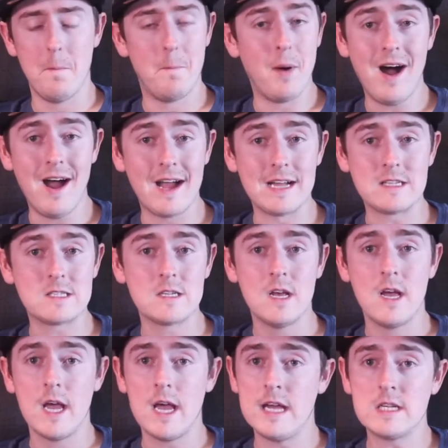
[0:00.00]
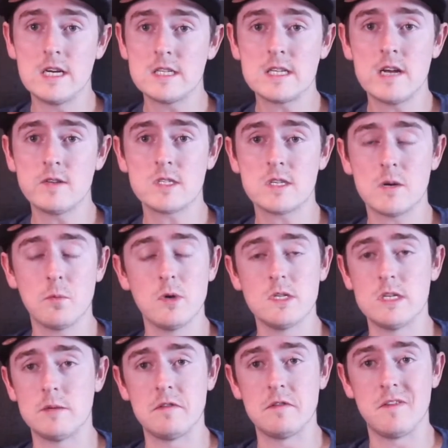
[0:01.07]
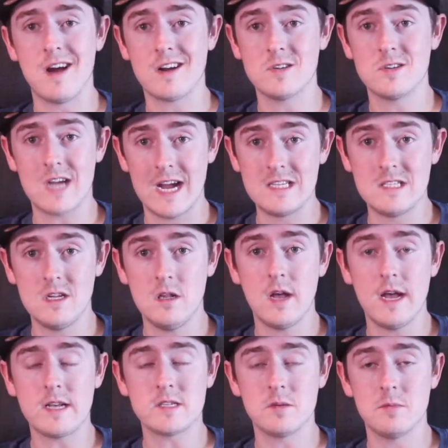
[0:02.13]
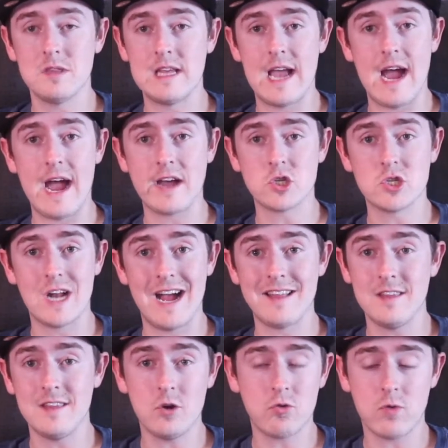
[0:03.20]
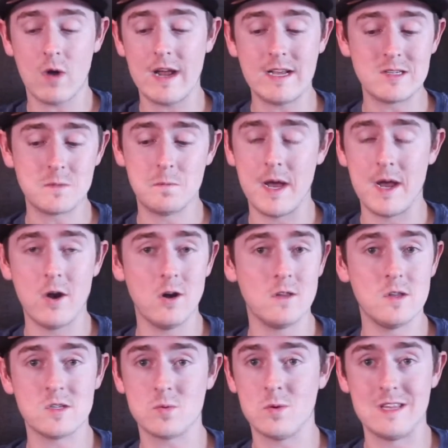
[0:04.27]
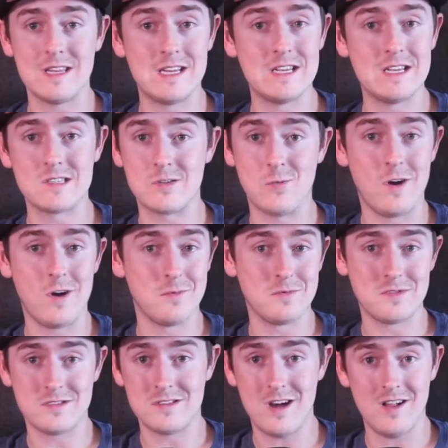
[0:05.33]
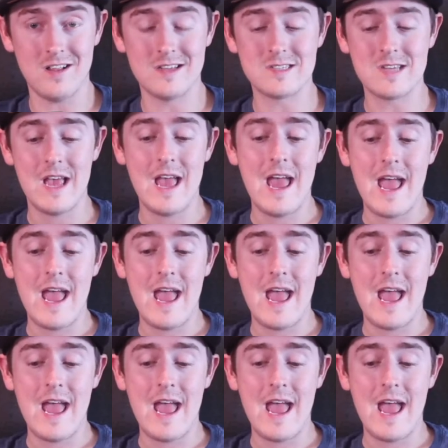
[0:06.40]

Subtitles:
But it does have some redeeming factors. I did like some of the action. I think Craig is better in this one than he is in Quantum of Solace.